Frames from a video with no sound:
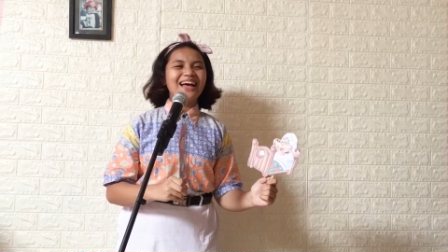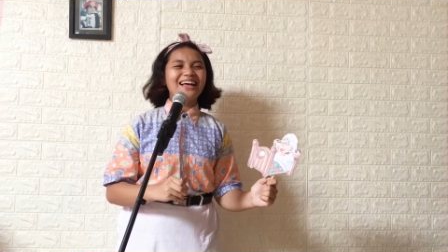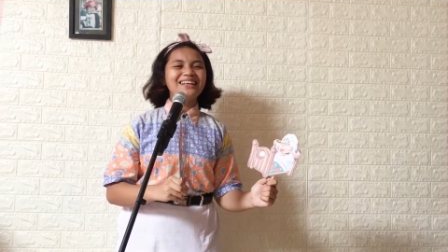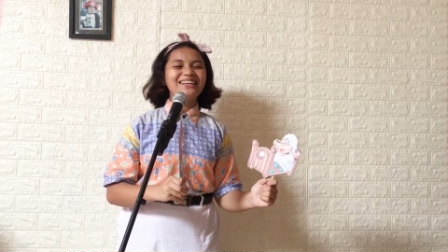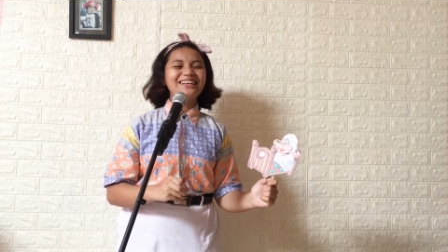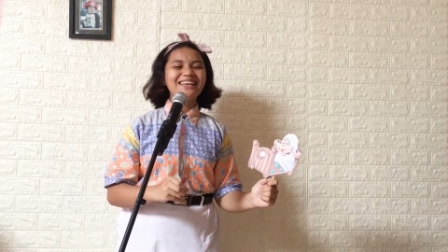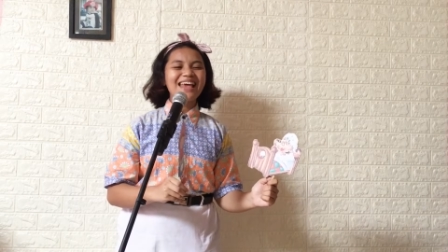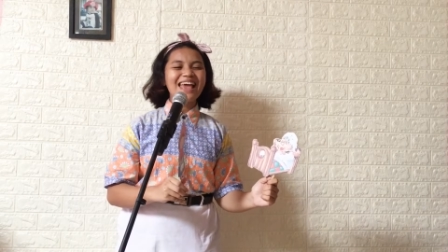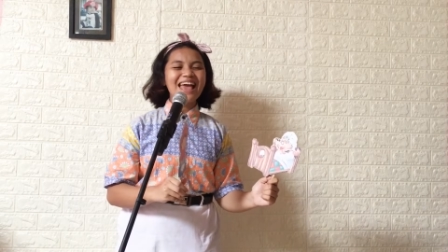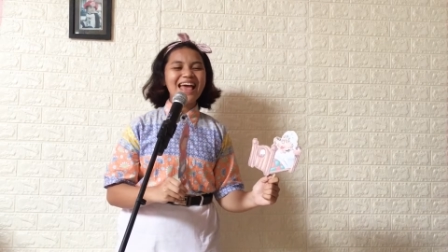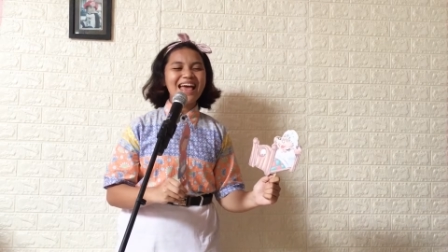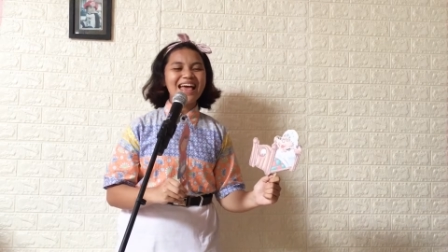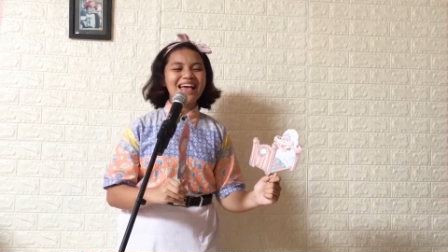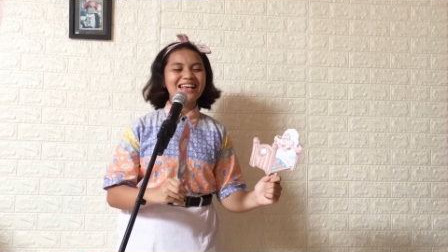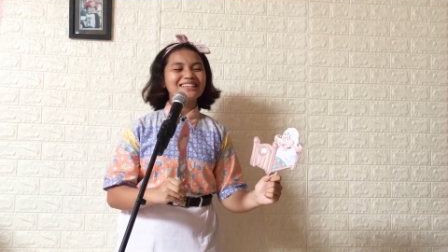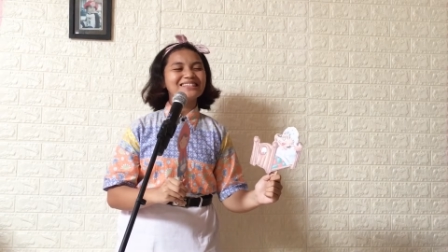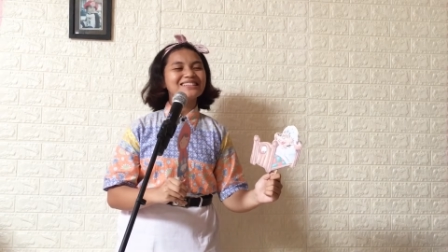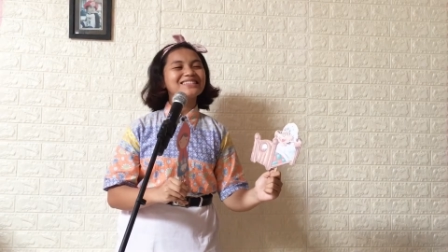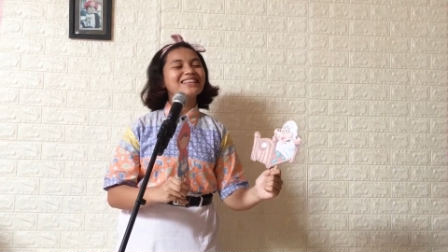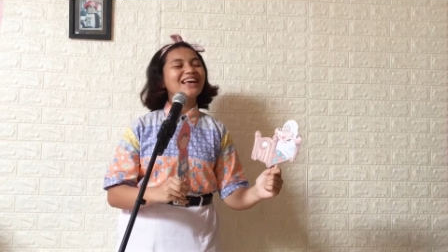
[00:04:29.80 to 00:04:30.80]

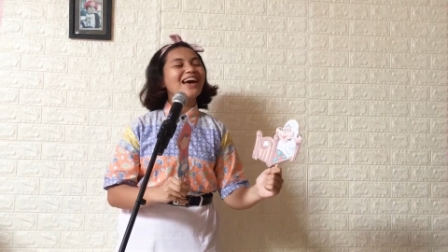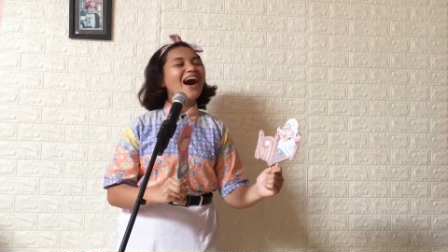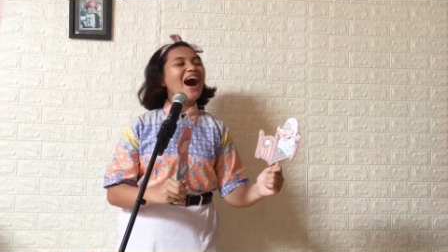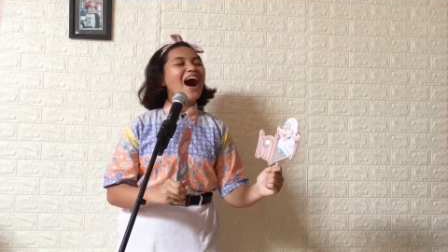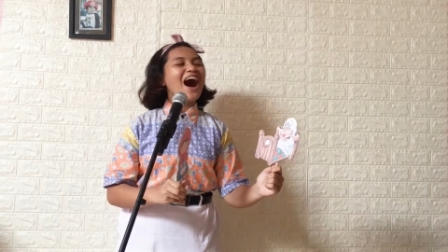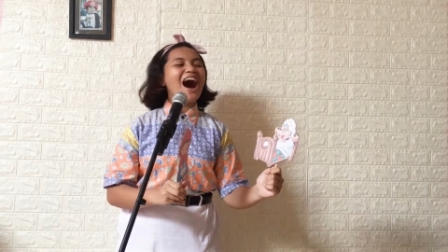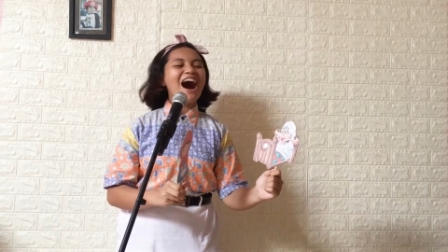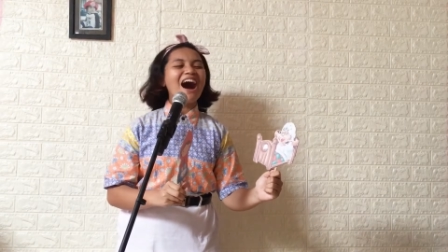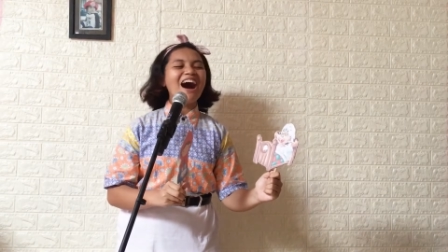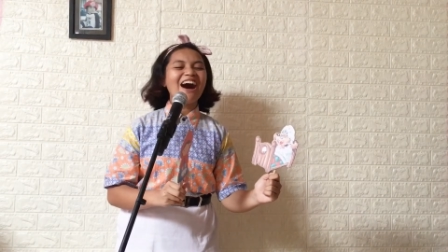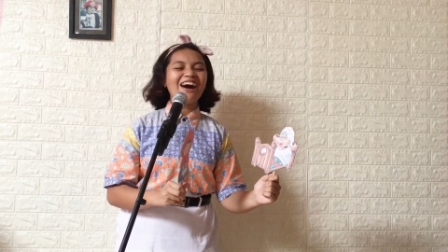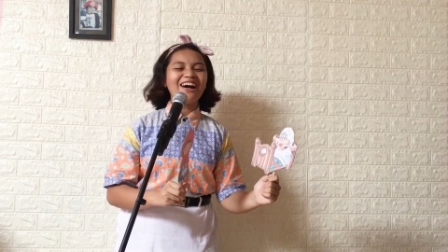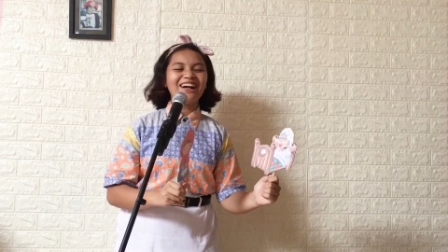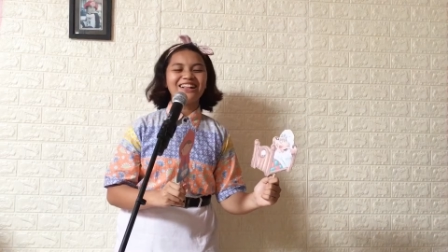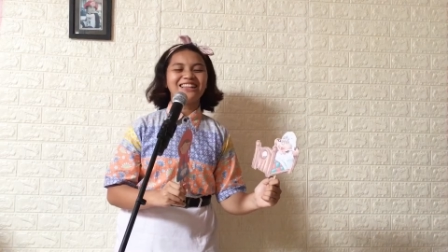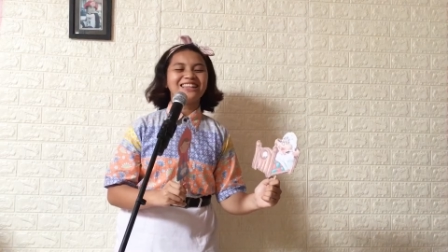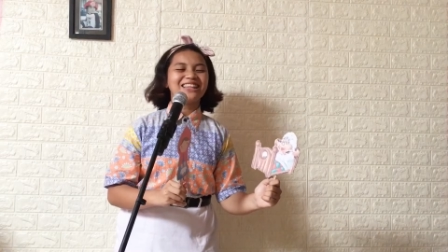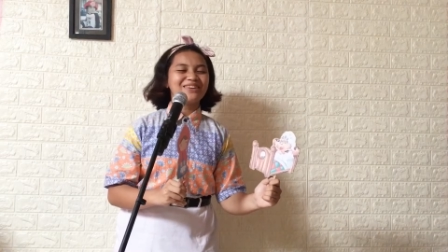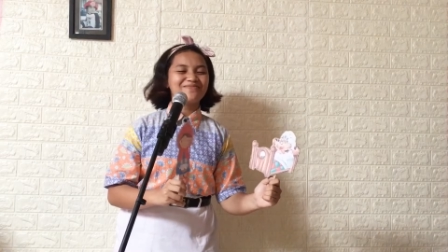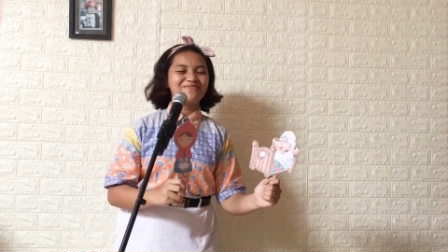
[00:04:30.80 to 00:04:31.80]
"Yes,
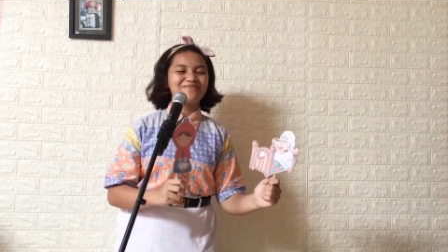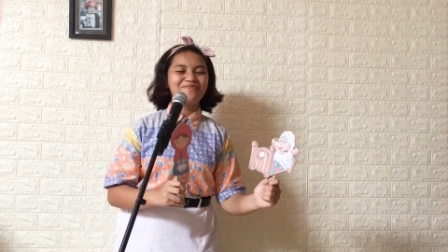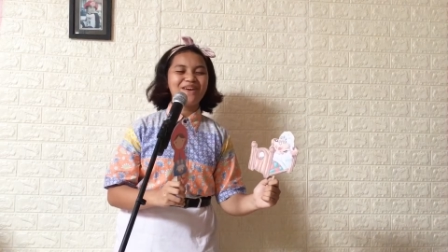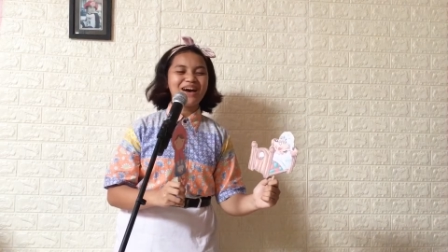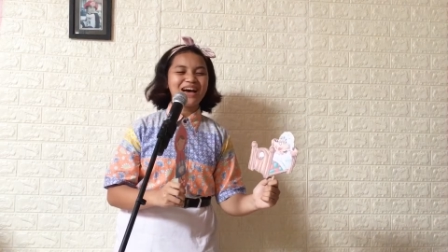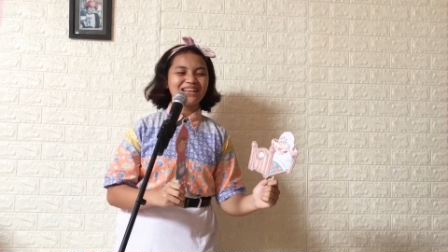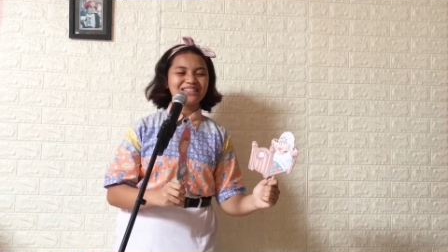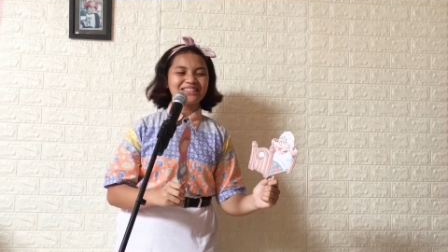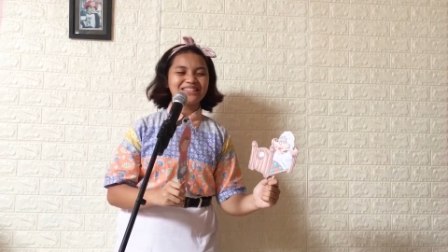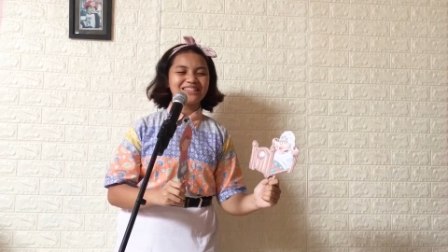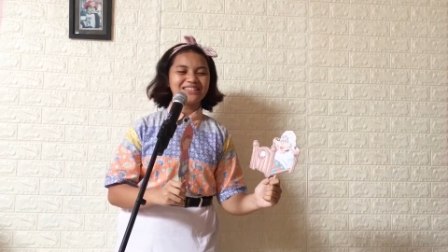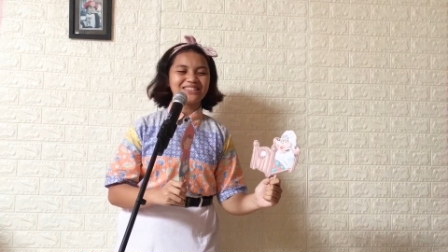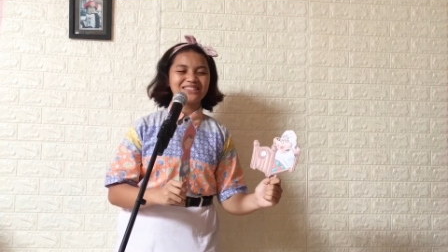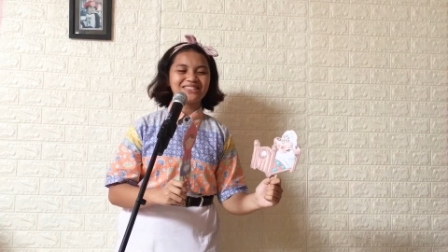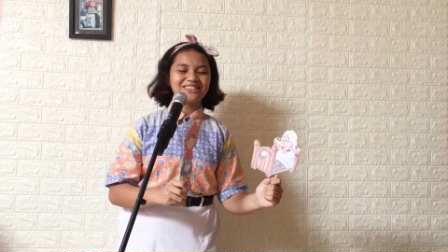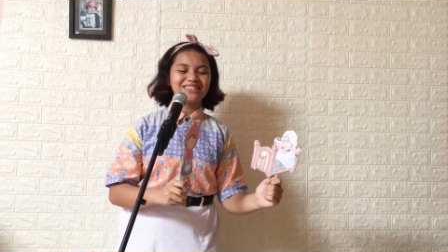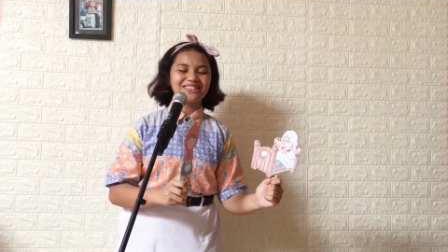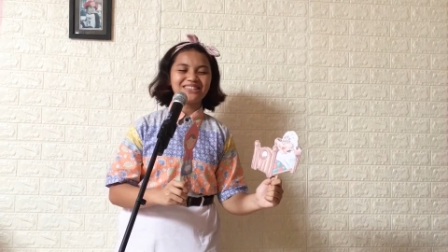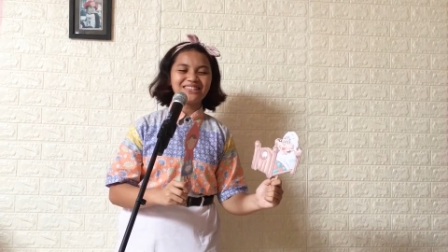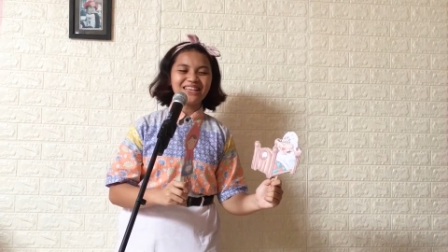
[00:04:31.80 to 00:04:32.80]
all the better to
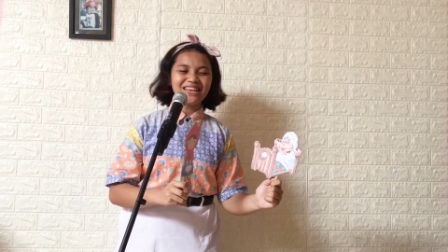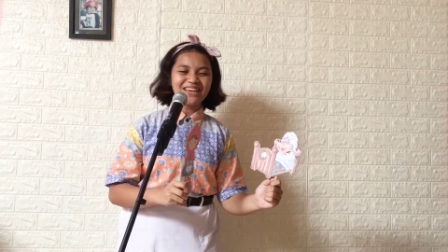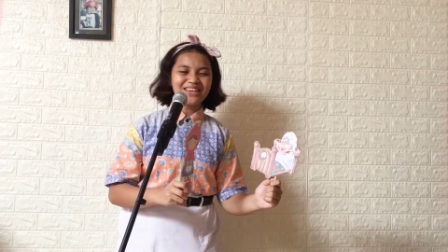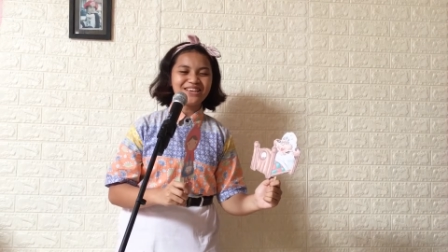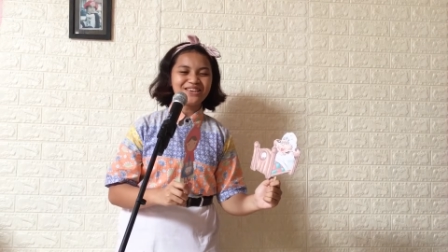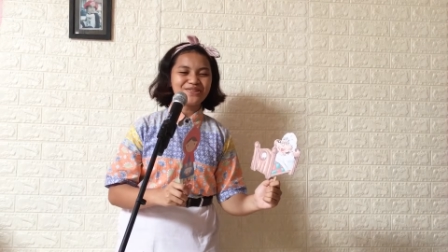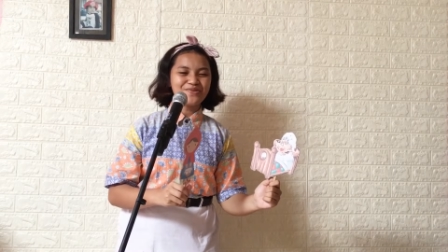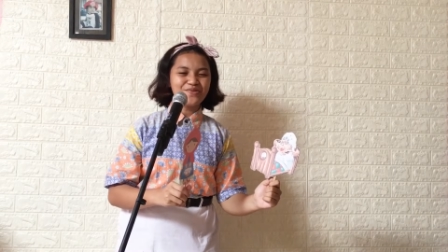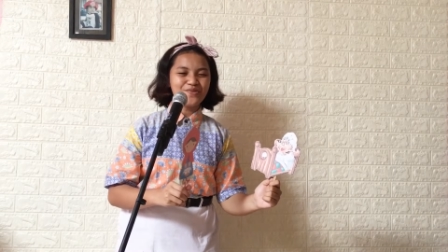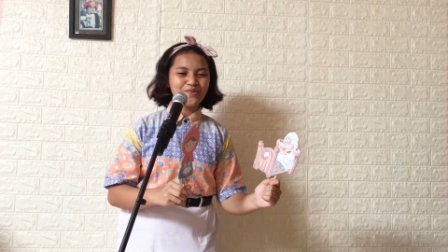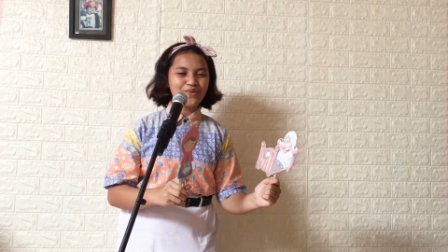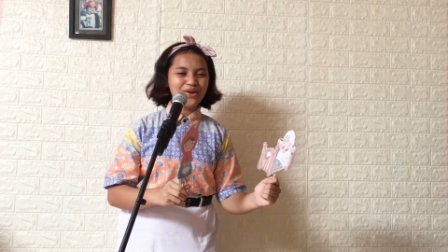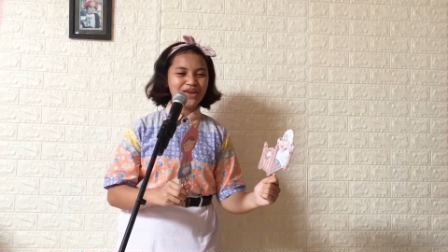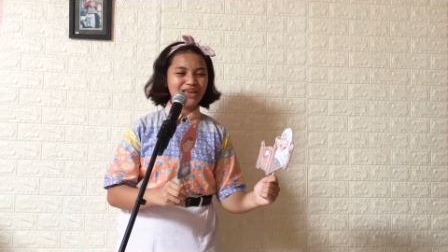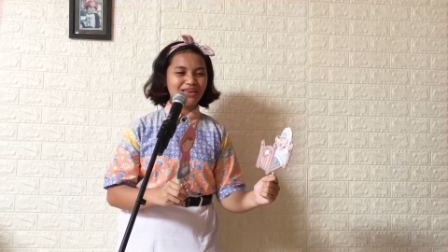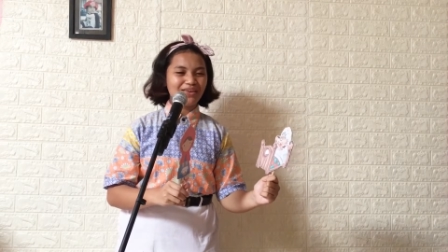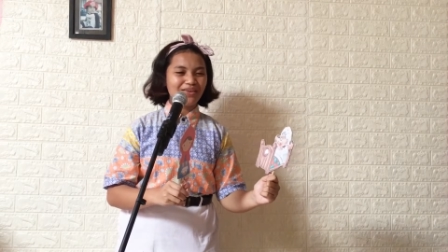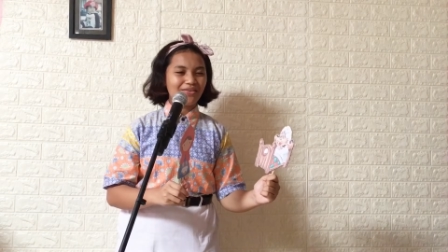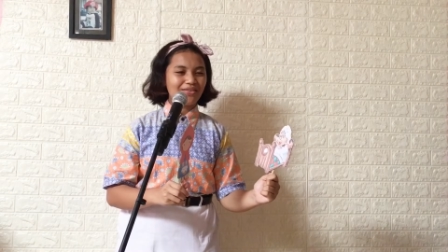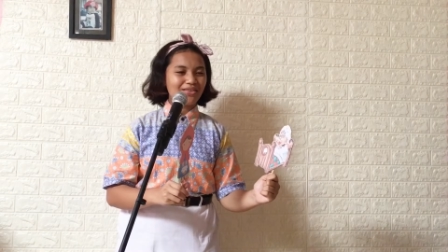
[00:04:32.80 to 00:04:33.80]
see you
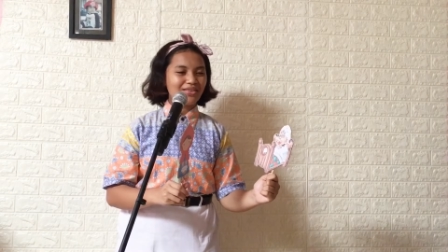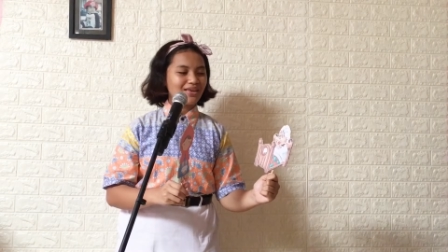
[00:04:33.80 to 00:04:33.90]
with."